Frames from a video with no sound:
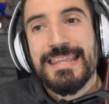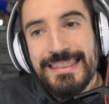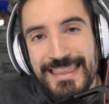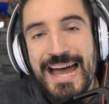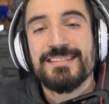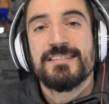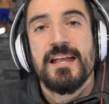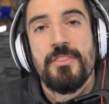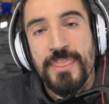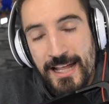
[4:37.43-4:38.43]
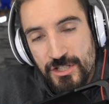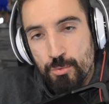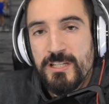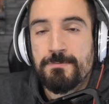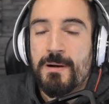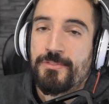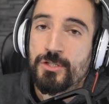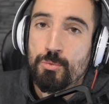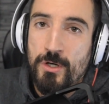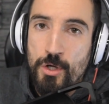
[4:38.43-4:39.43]
that's that sweet spot
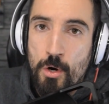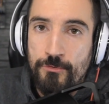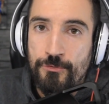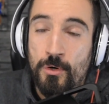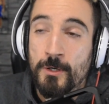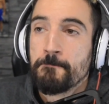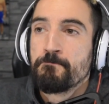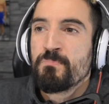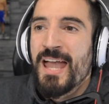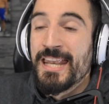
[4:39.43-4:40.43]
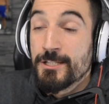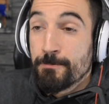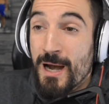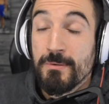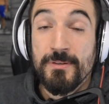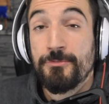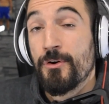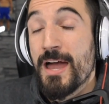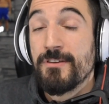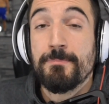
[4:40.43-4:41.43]
that you want to go for. And it's probably for
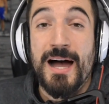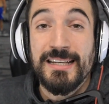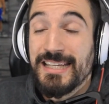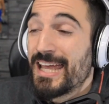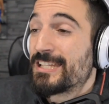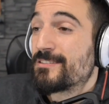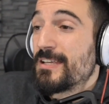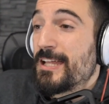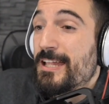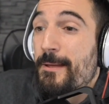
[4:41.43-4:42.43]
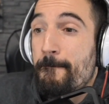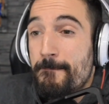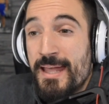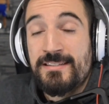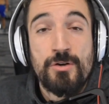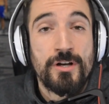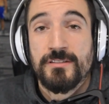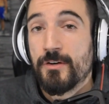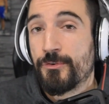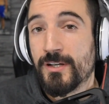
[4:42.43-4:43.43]
everybody, it's on a
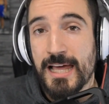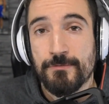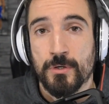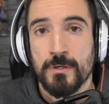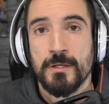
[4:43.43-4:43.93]
different level.